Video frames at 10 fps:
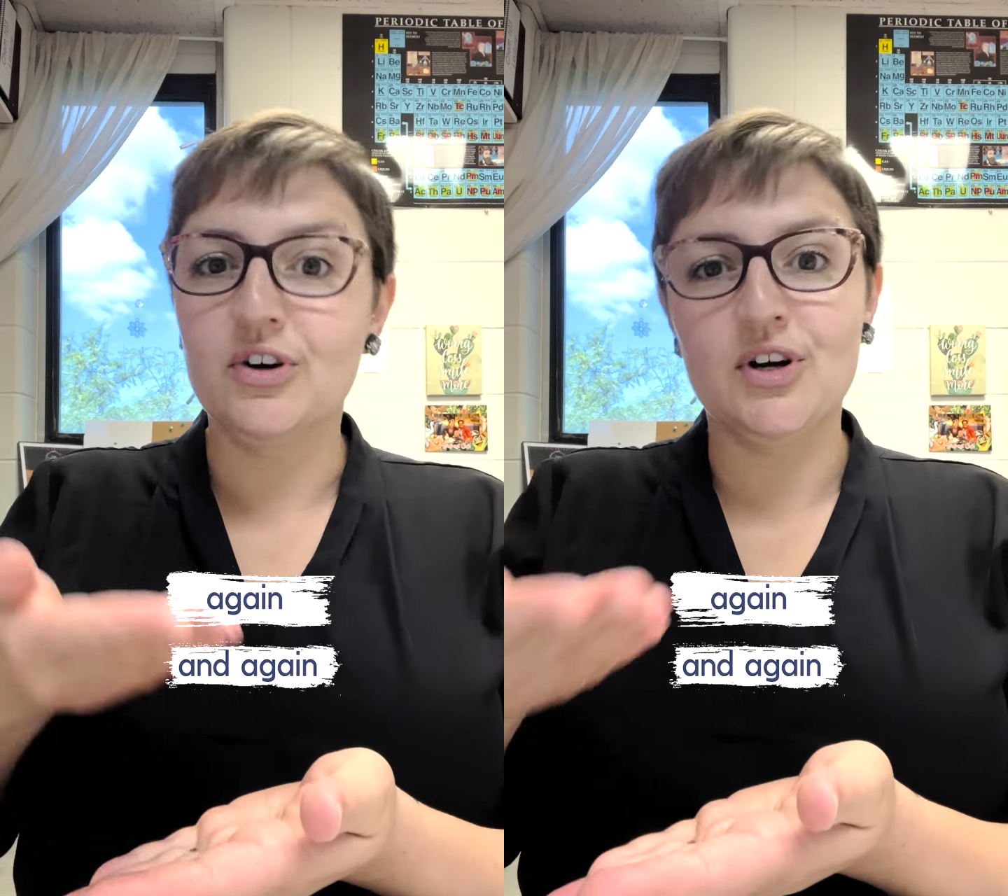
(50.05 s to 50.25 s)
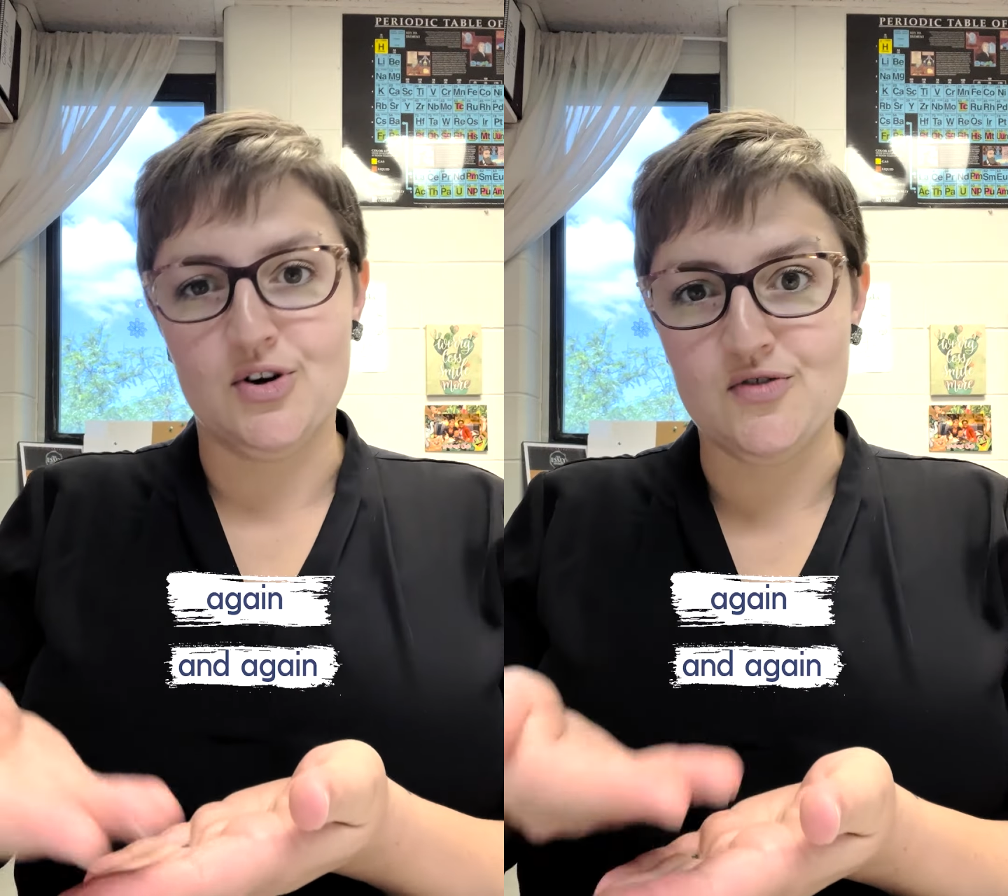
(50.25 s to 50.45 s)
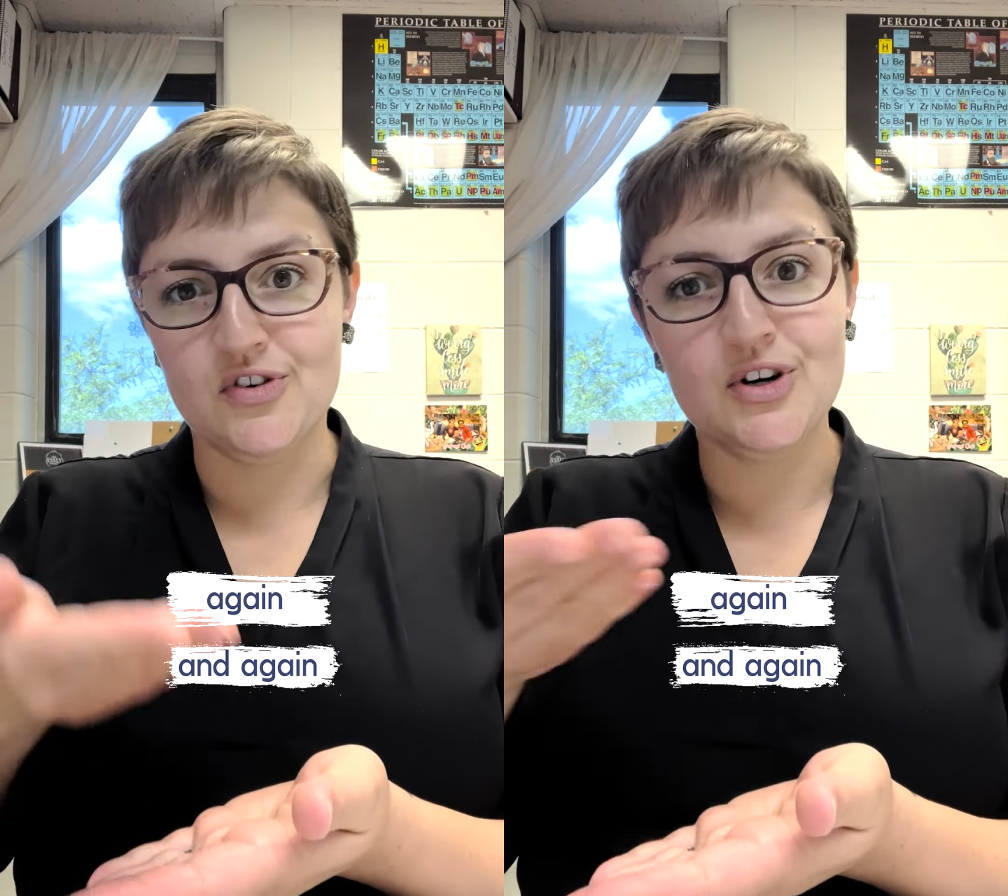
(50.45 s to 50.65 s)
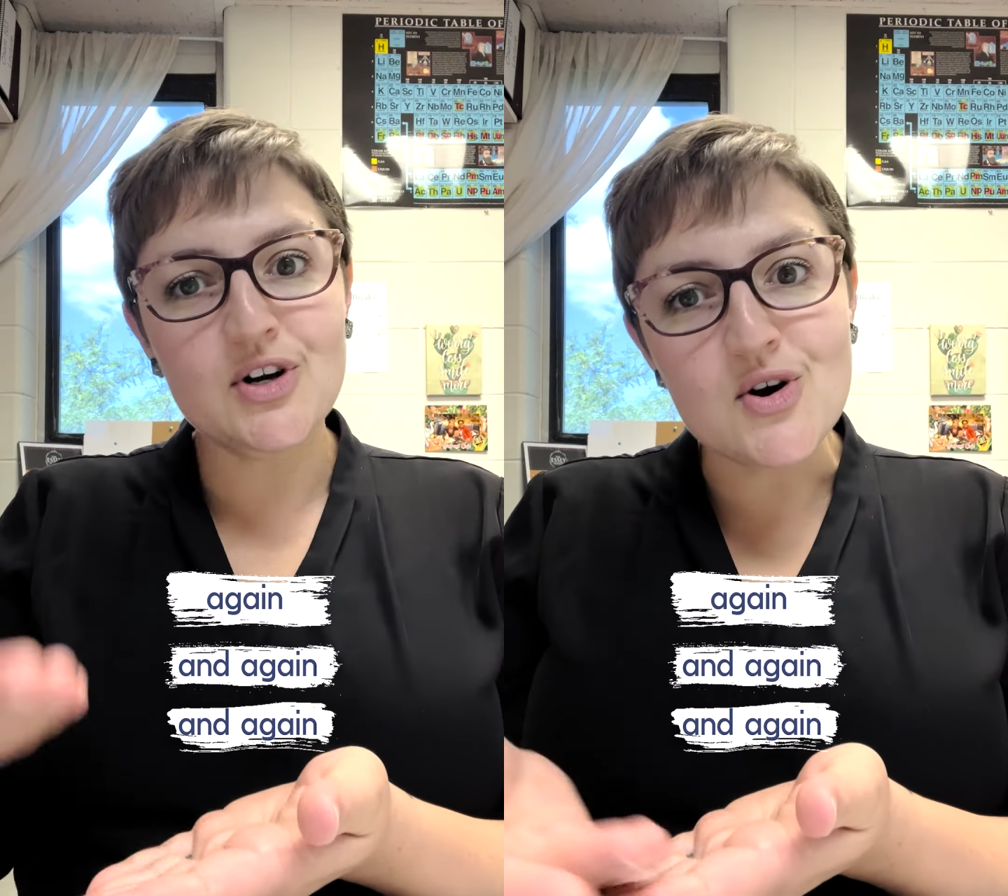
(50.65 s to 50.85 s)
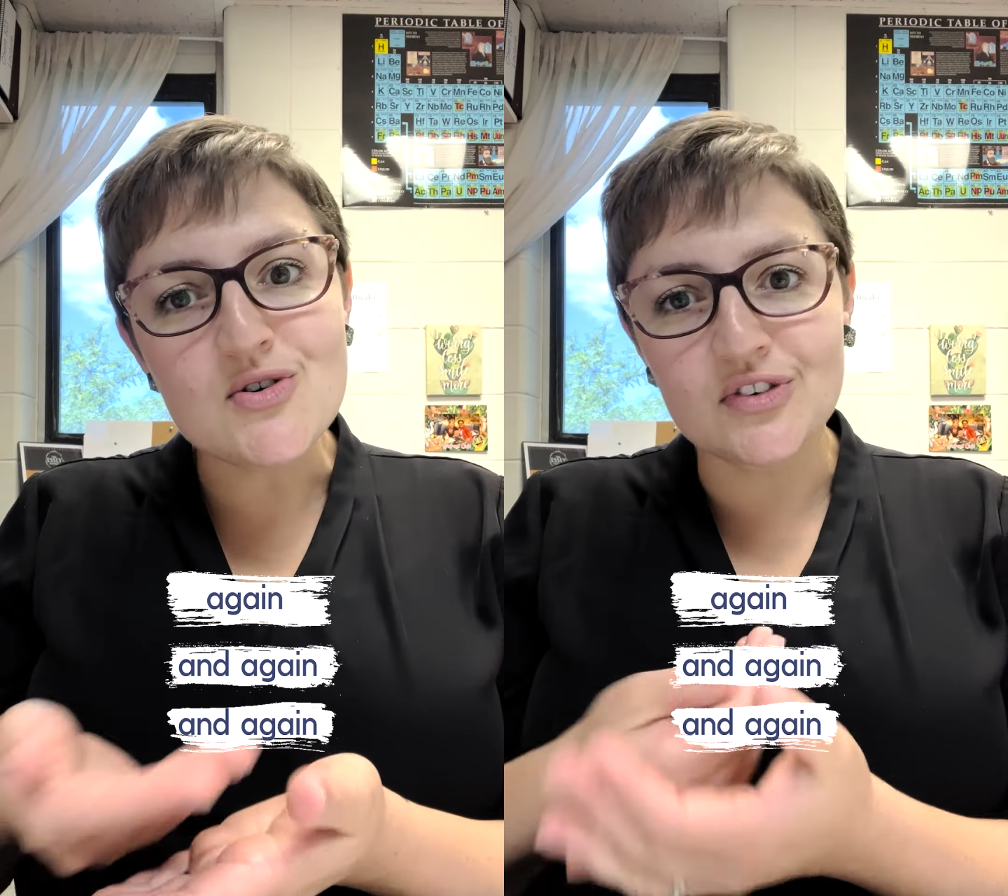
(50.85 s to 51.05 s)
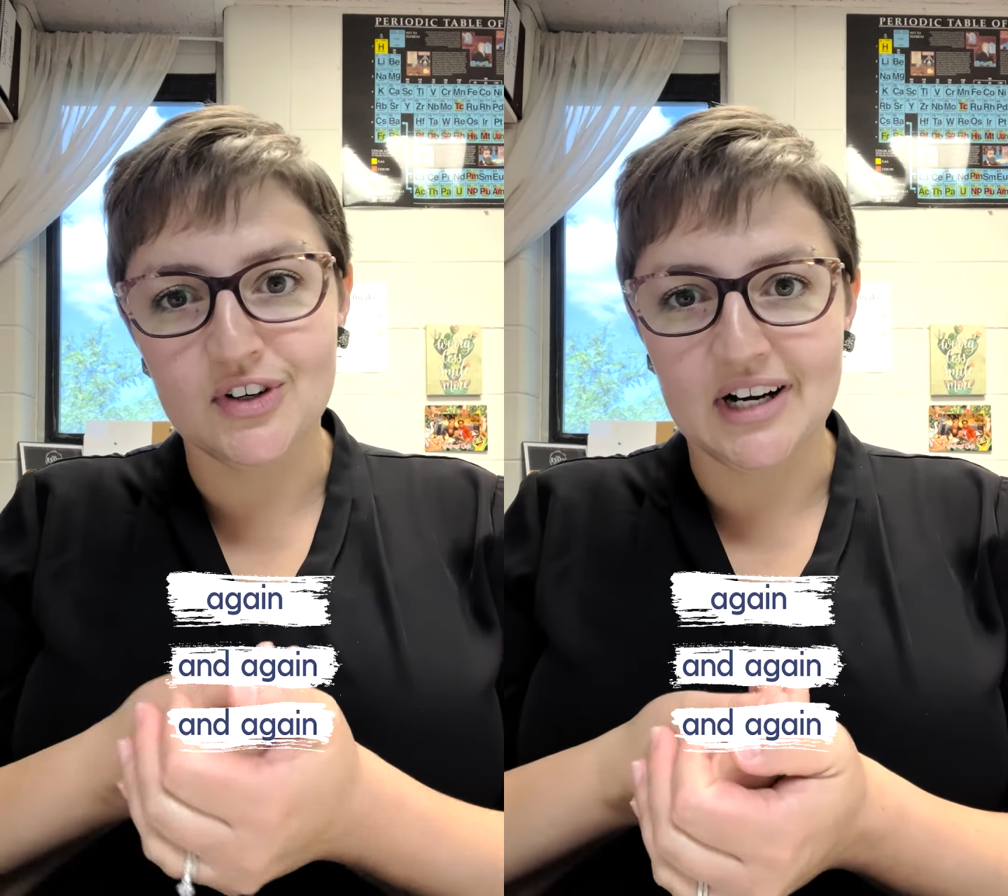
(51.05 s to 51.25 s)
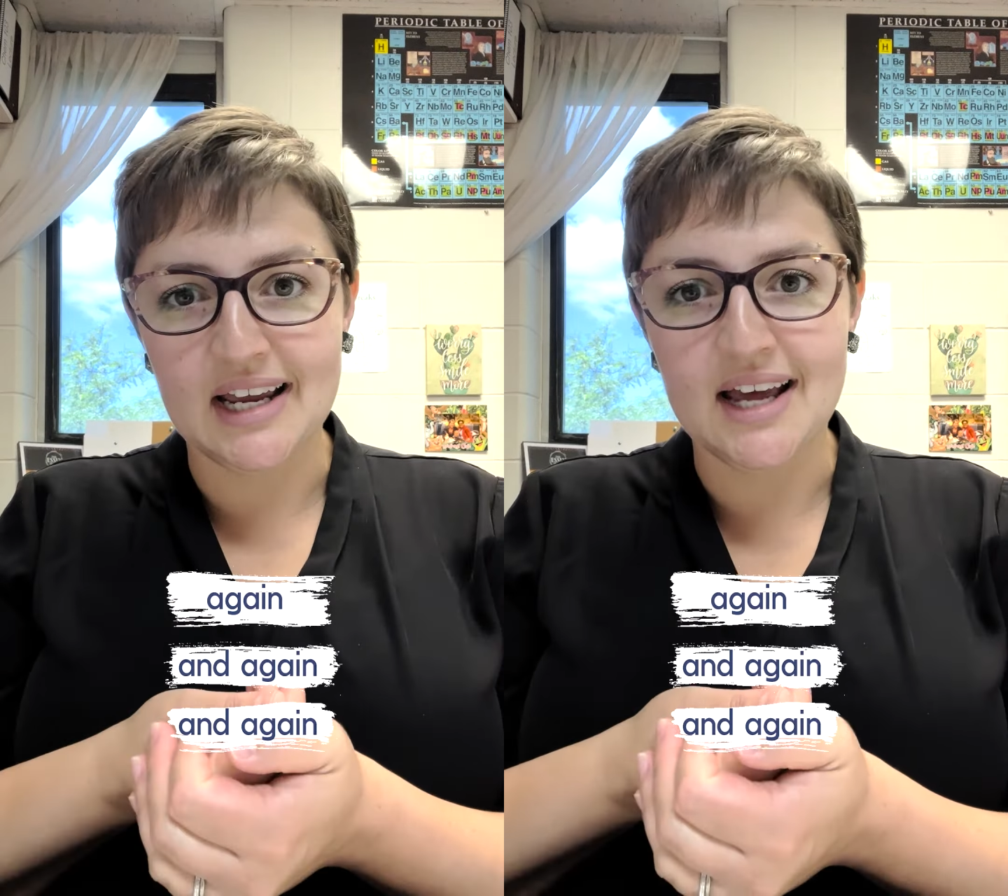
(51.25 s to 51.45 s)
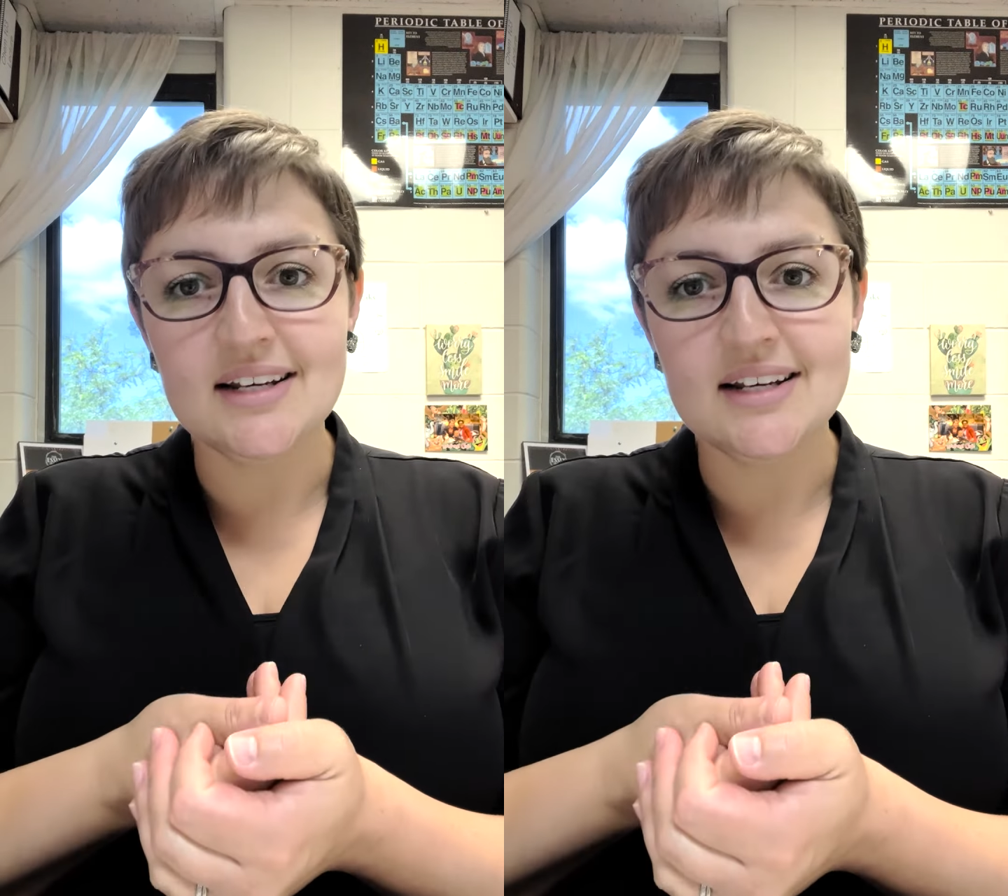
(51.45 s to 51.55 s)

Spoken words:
and over and over again.